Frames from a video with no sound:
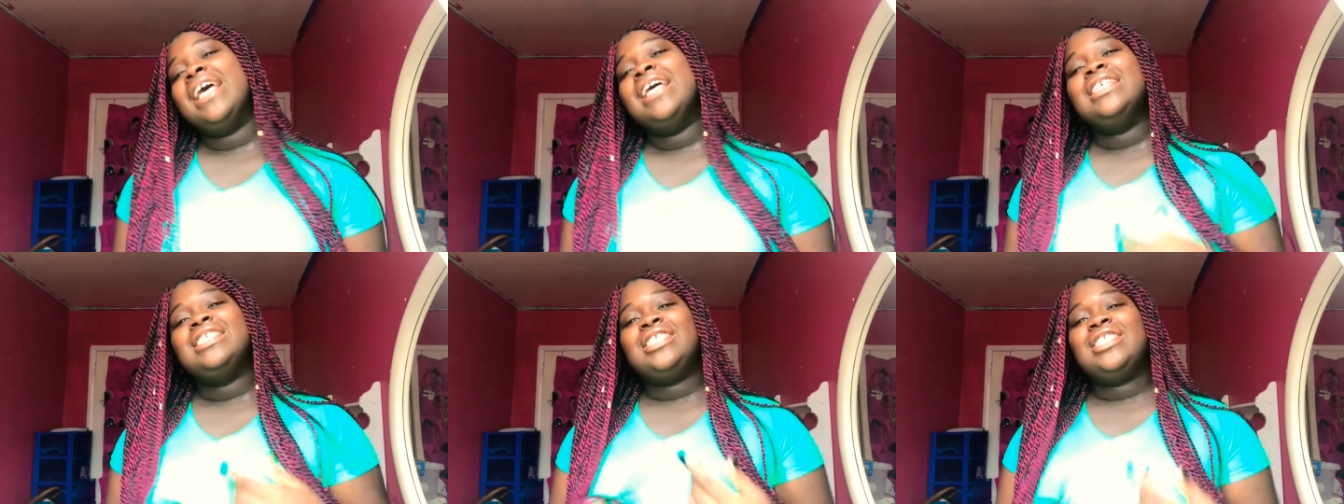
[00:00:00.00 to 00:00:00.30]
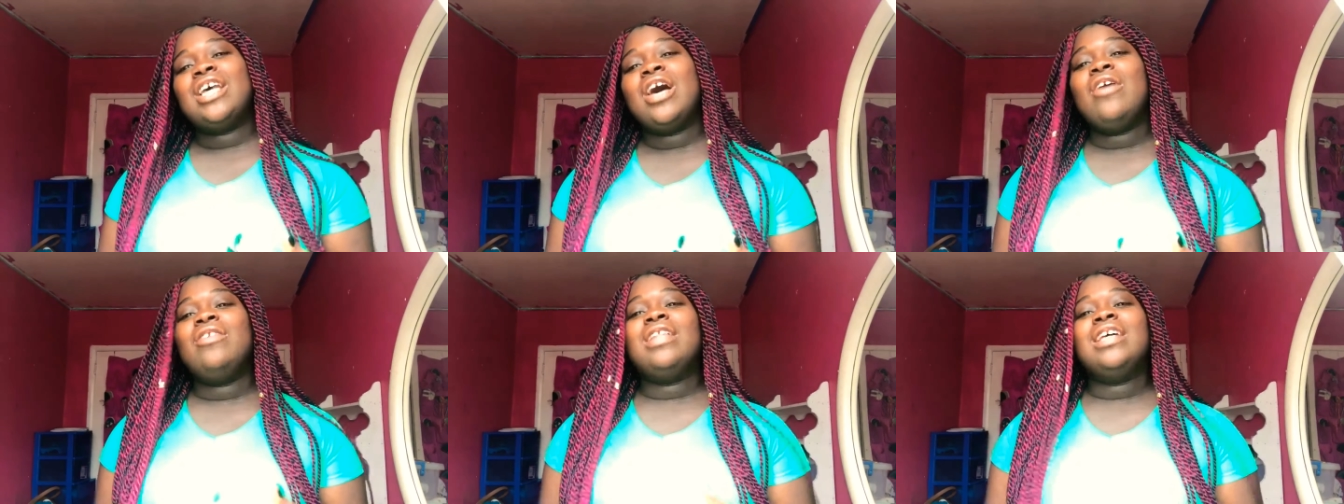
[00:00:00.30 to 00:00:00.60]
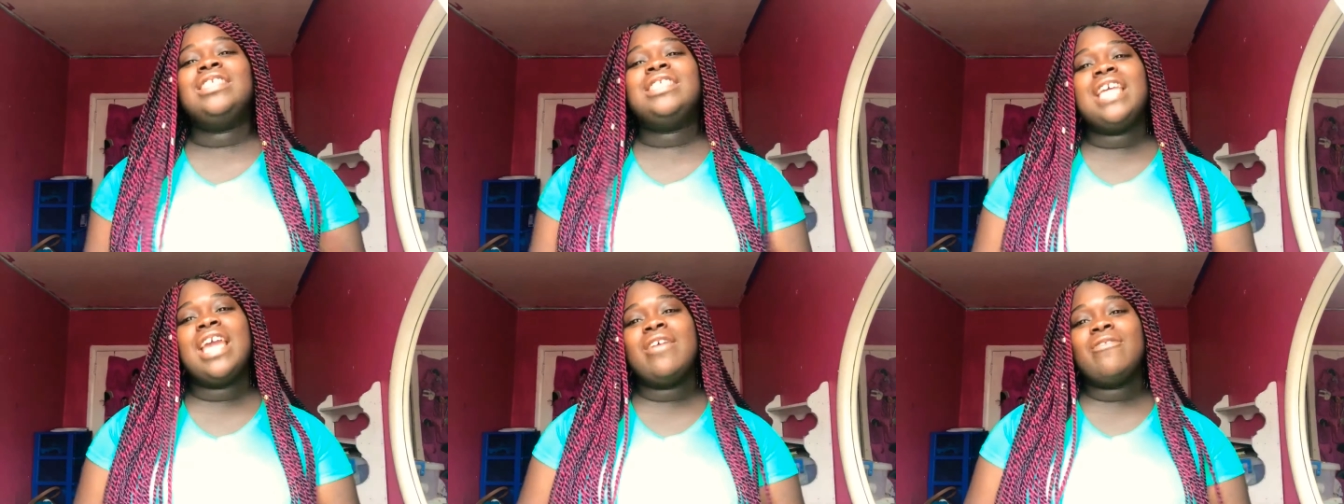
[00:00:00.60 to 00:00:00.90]
So
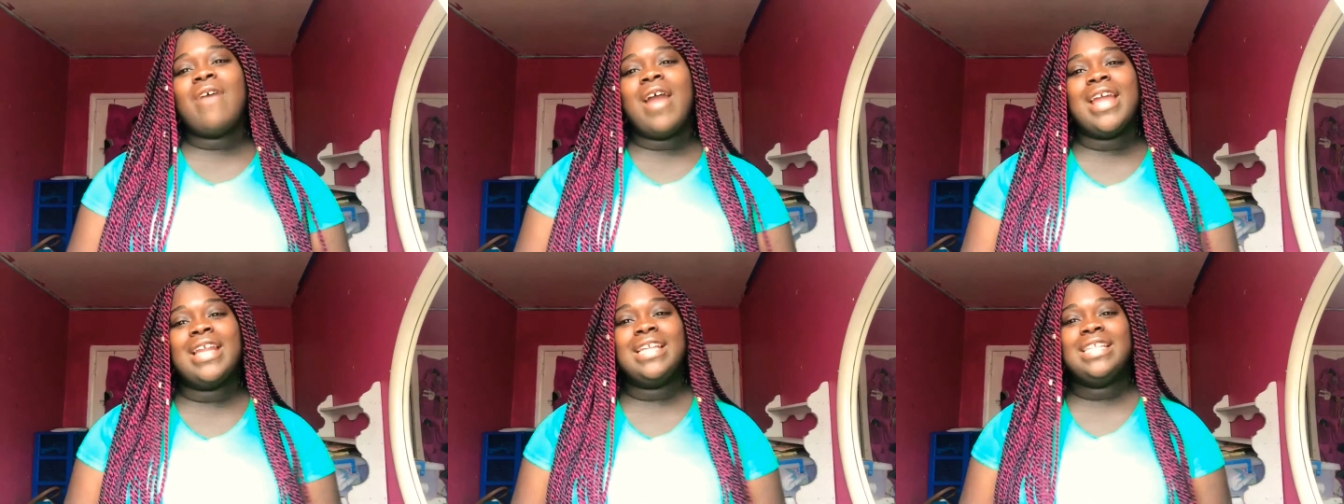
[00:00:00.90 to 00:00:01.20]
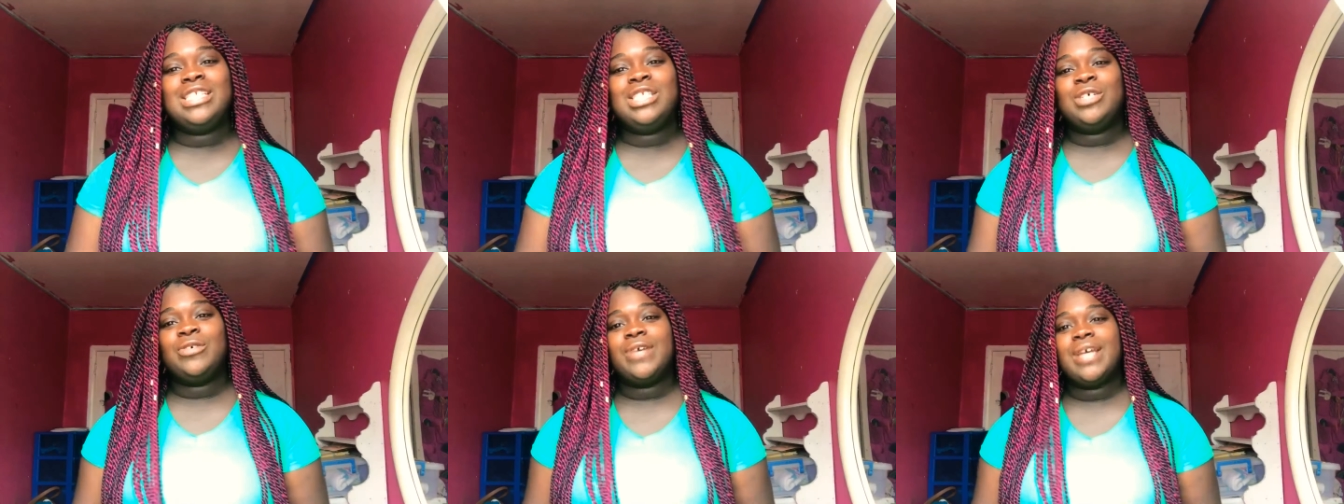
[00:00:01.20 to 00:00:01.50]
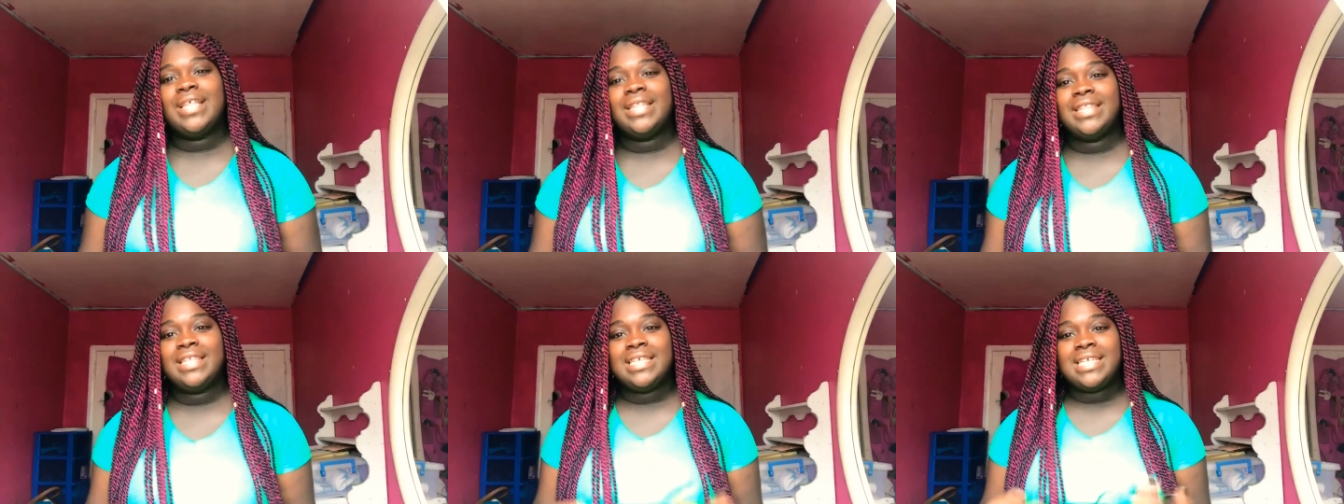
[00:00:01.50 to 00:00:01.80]
let's get right into
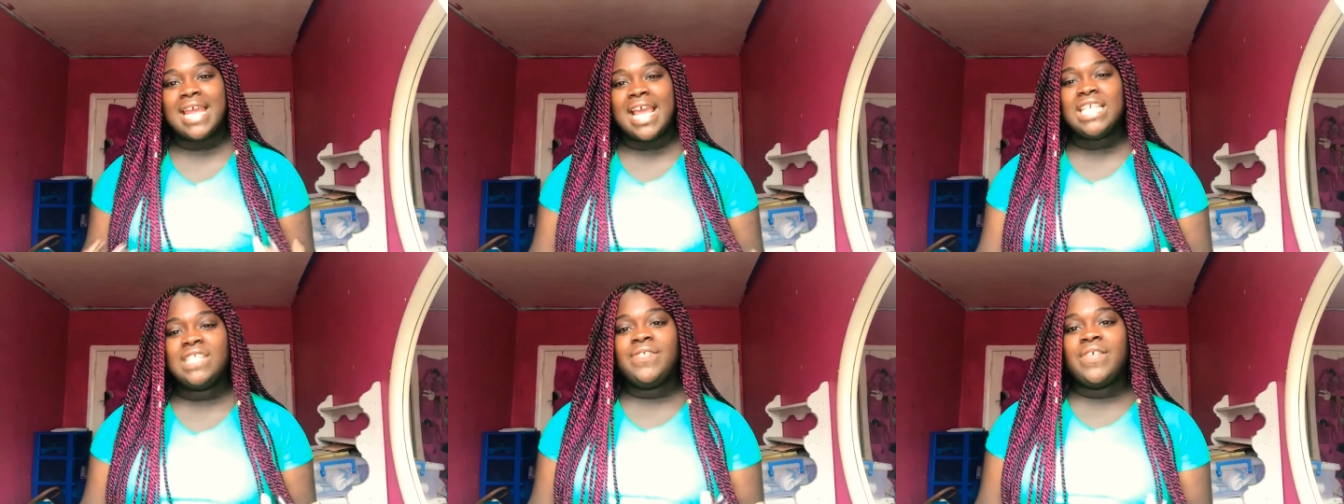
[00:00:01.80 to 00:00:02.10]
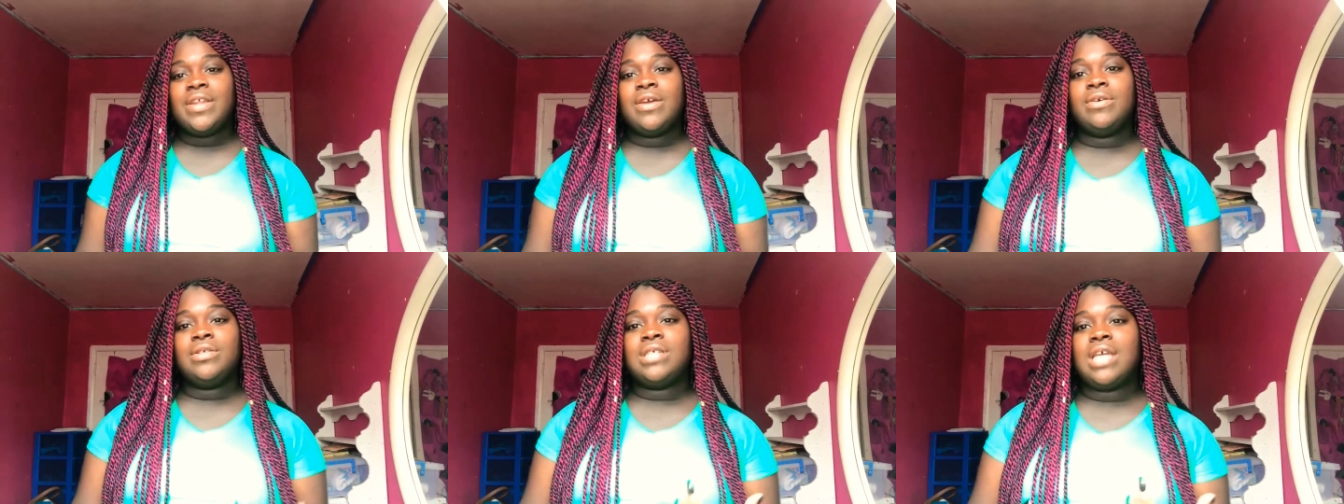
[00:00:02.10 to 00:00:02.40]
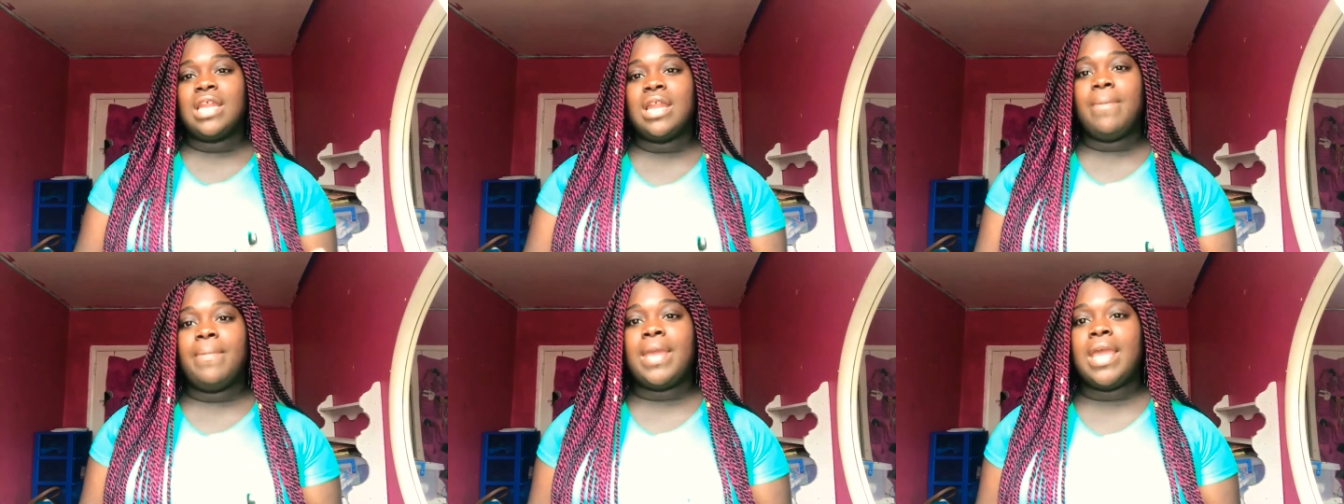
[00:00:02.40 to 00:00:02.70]
it. Today's video is
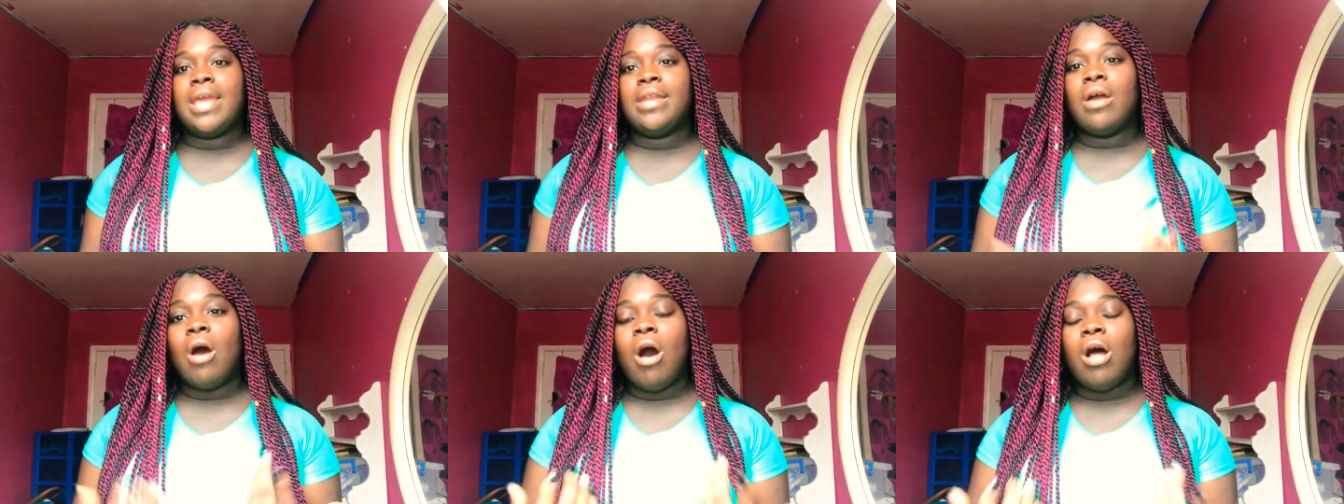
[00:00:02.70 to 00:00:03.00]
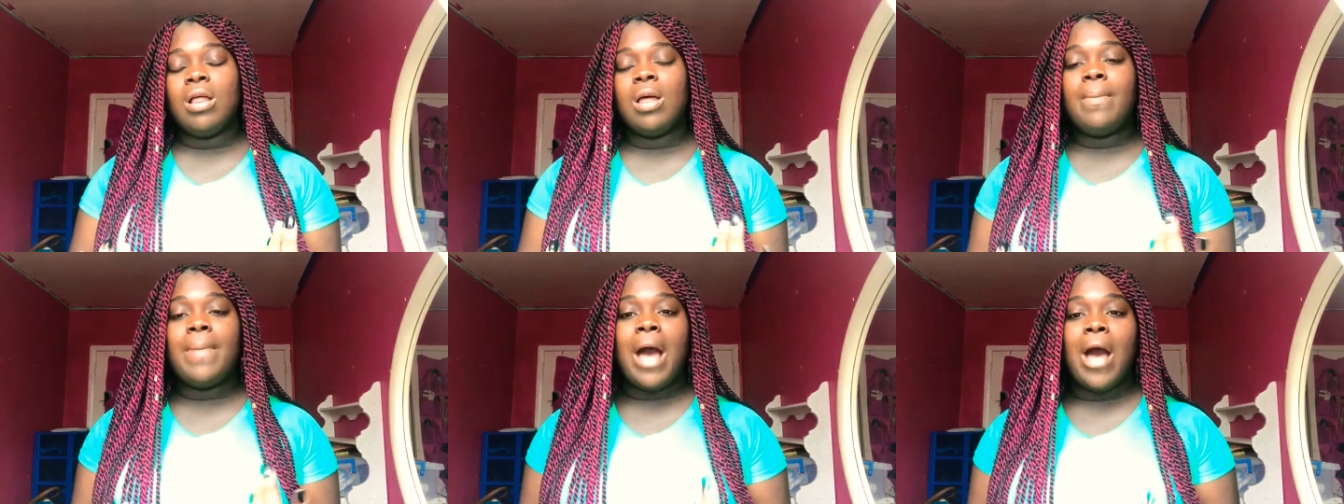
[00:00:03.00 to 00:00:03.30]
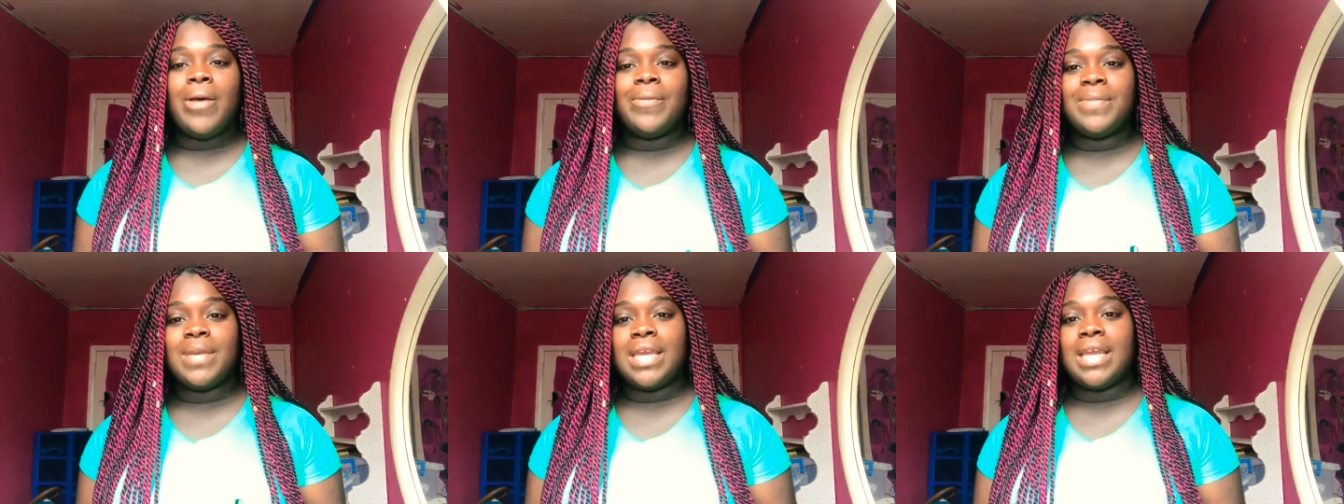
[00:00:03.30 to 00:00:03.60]
going to be an all
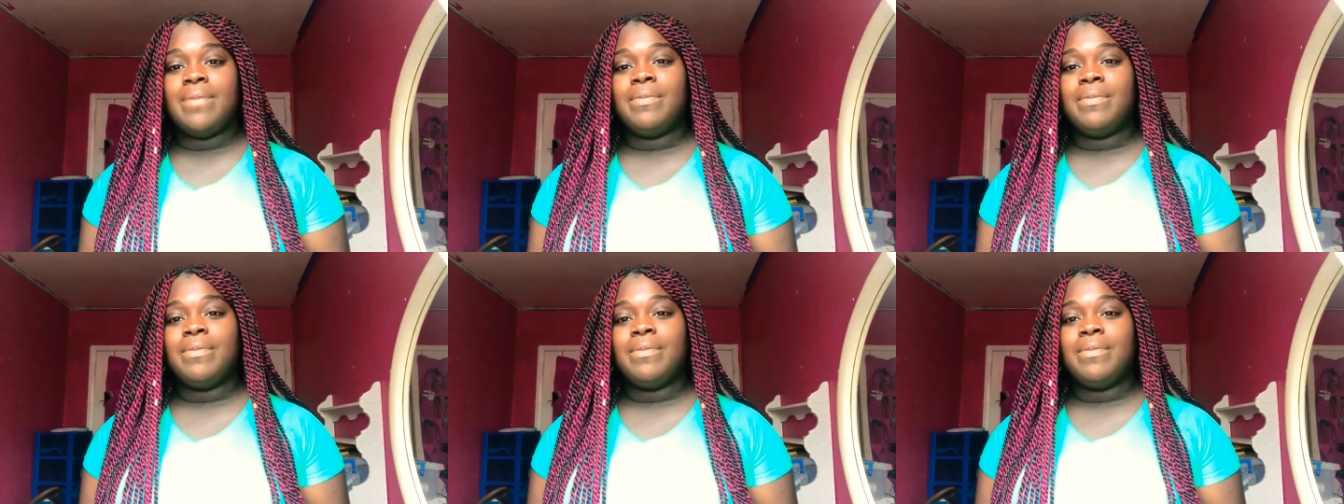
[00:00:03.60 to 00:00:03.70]
about me.